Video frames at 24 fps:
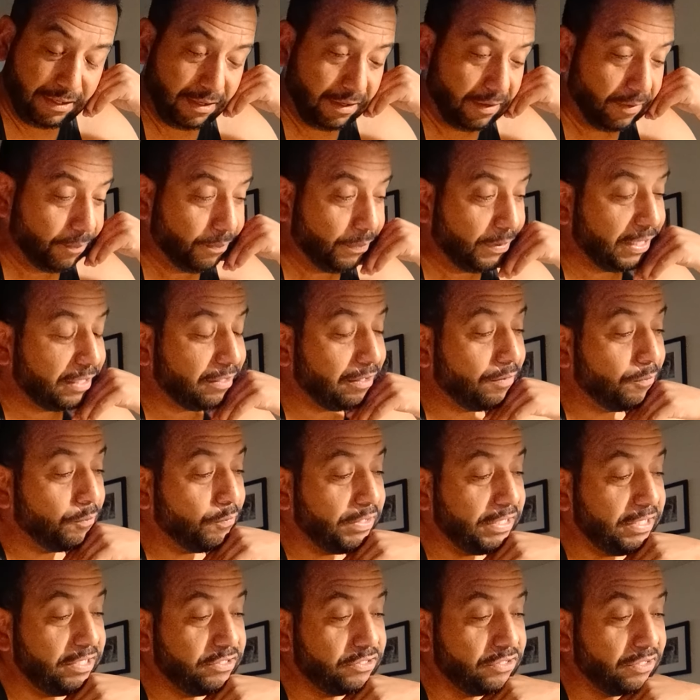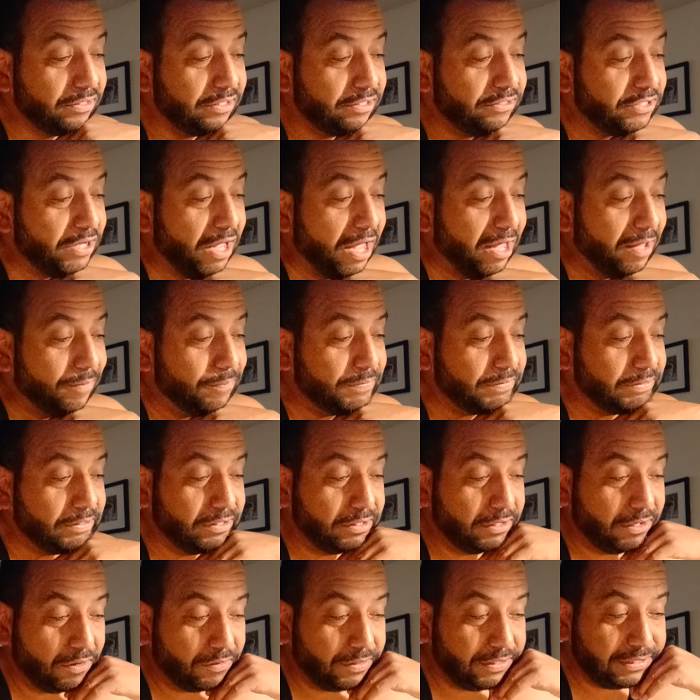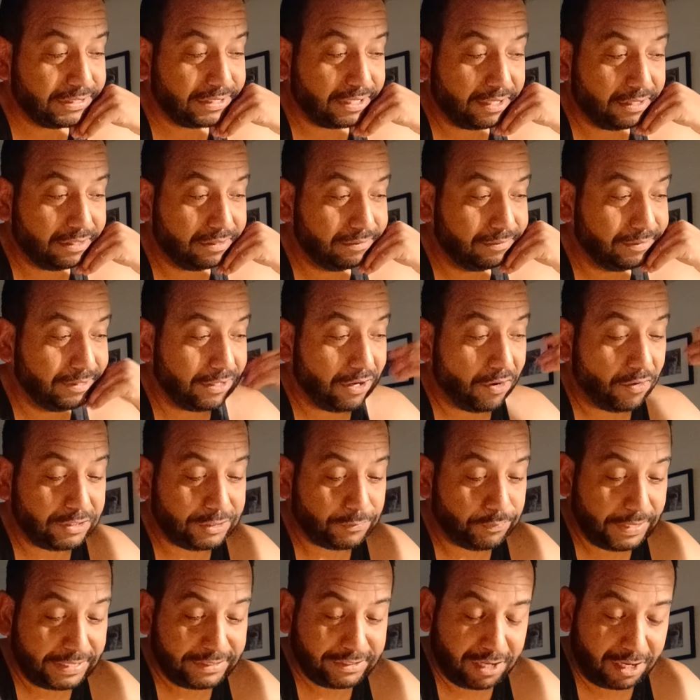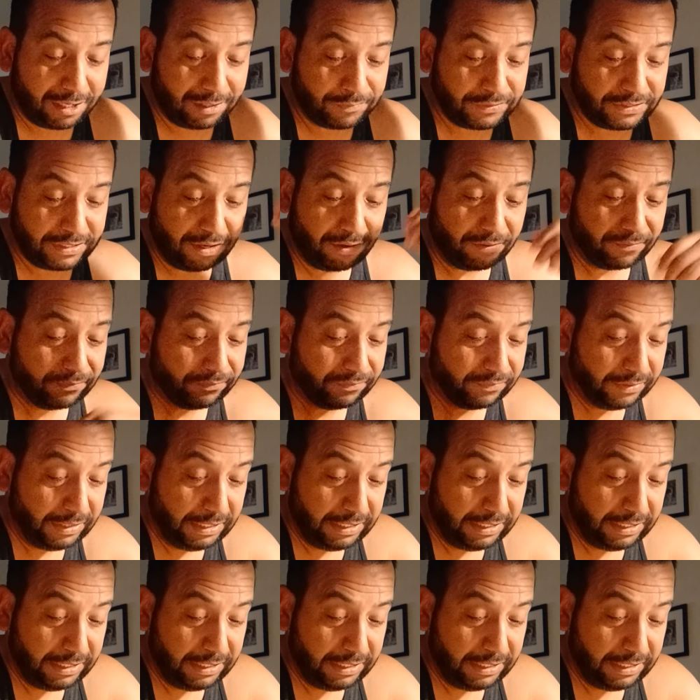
But when he took the job, you know, he said he always bets on himself.